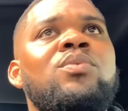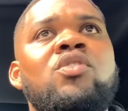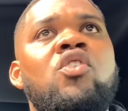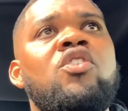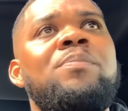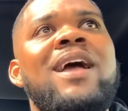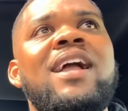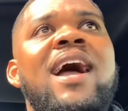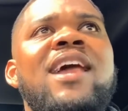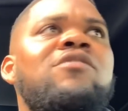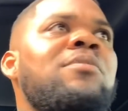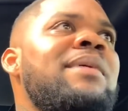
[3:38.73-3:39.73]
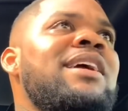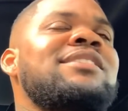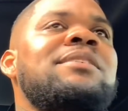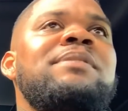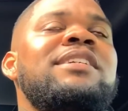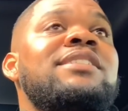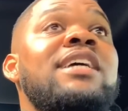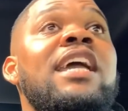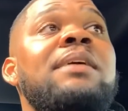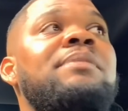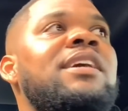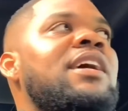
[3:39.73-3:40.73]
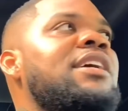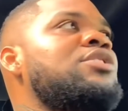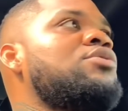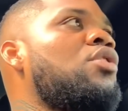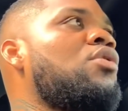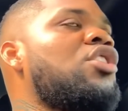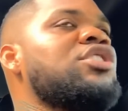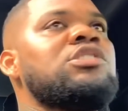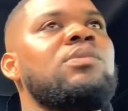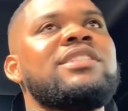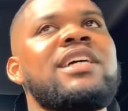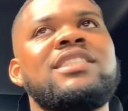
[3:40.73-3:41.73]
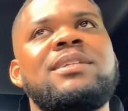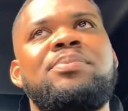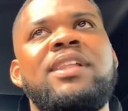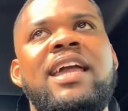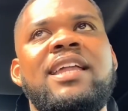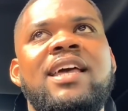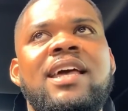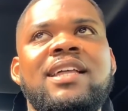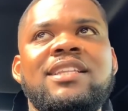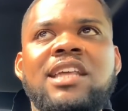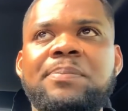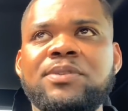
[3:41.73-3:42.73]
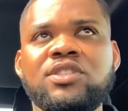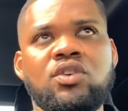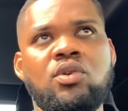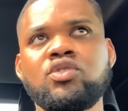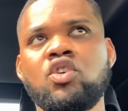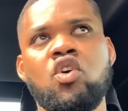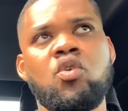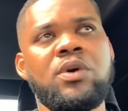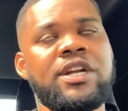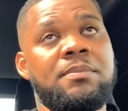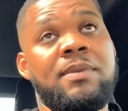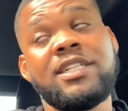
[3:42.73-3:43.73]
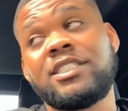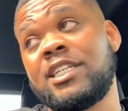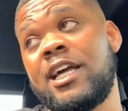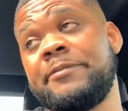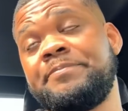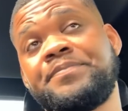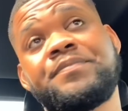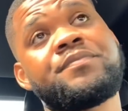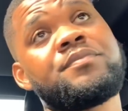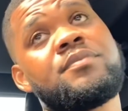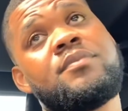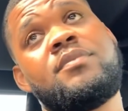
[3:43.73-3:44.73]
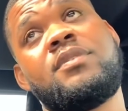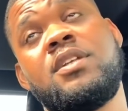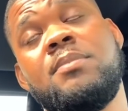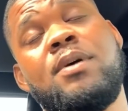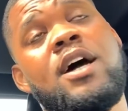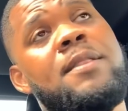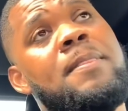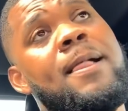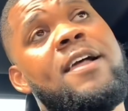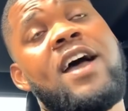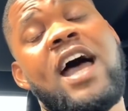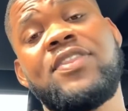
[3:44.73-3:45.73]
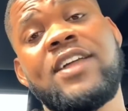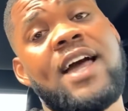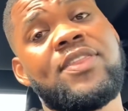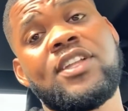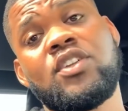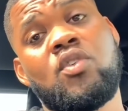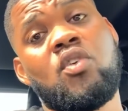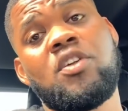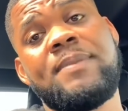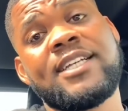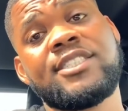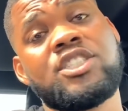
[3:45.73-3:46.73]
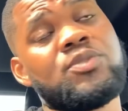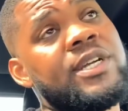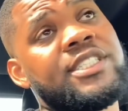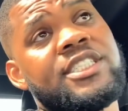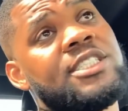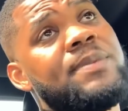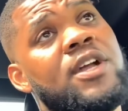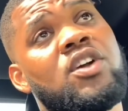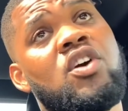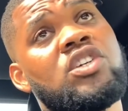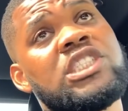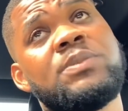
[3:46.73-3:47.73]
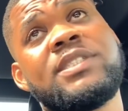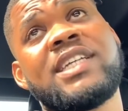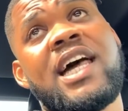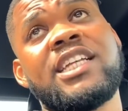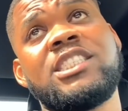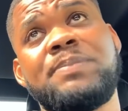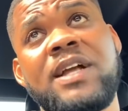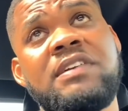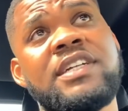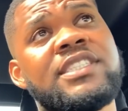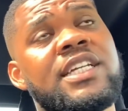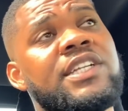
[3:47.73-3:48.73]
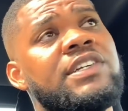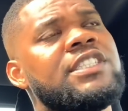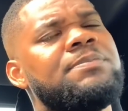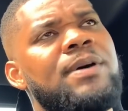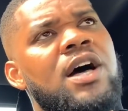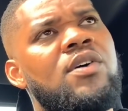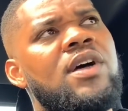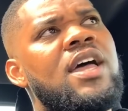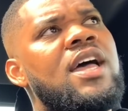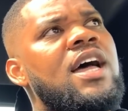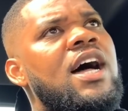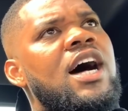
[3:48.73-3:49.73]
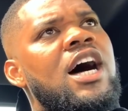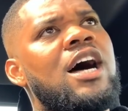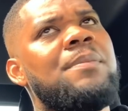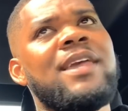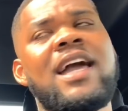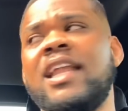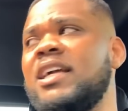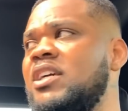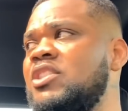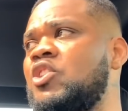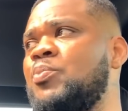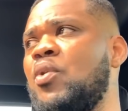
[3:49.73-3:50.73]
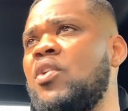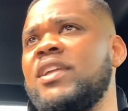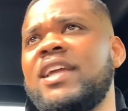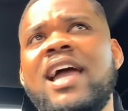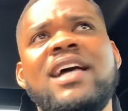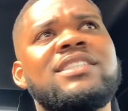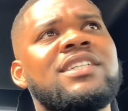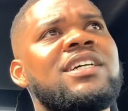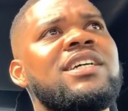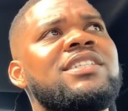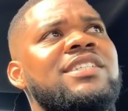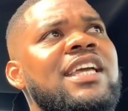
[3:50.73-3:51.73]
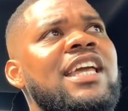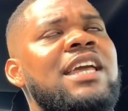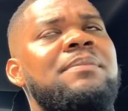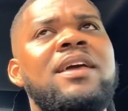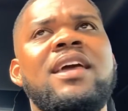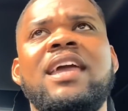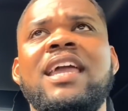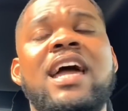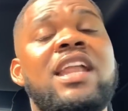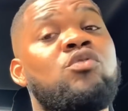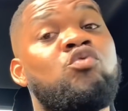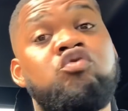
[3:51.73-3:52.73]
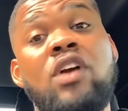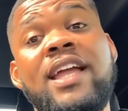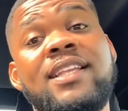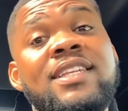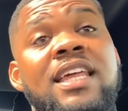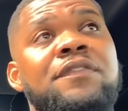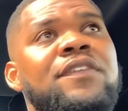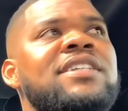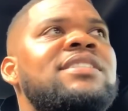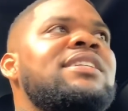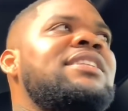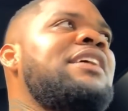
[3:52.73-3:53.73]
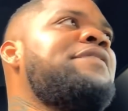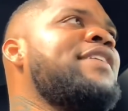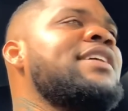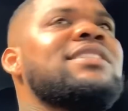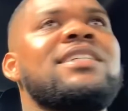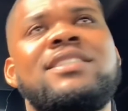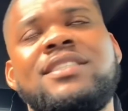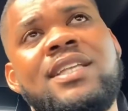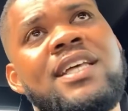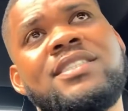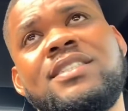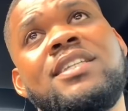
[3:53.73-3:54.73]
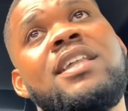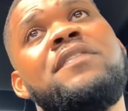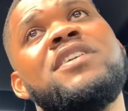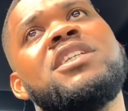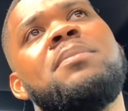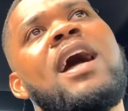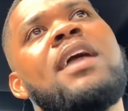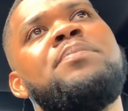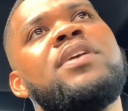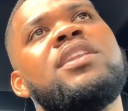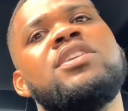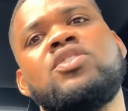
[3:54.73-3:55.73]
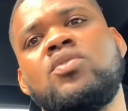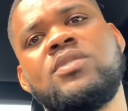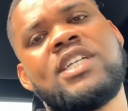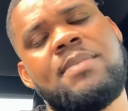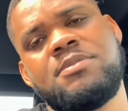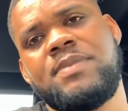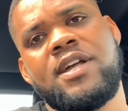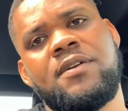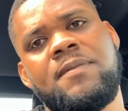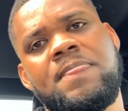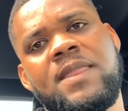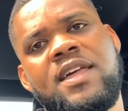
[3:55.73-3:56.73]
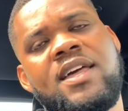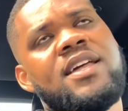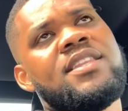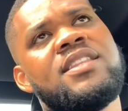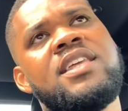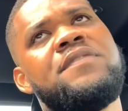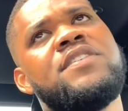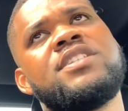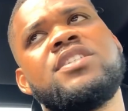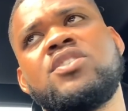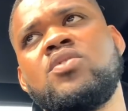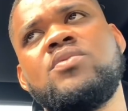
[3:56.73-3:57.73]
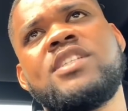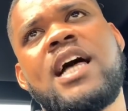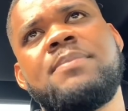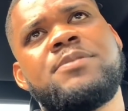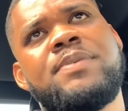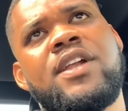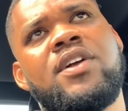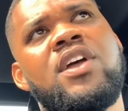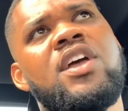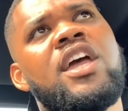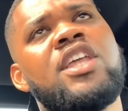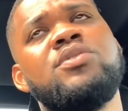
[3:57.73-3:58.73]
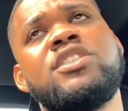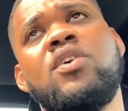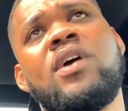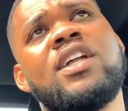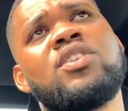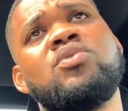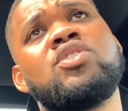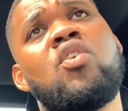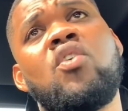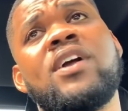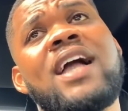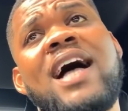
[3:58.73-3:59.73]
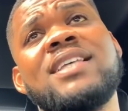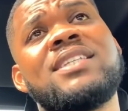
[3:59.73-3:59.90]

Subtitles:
Quarterback kind of remains to be seen because, you know, Carson Wentz hasn't played deep into those cold winter months yet. But I think the quarterback situation is better. Carson Wentz got experience under his belt. He got a good supporting cast, a good team. He got a great defense. The defense, in my opinion, is two times better. The defense is two times better. And you still got those core guys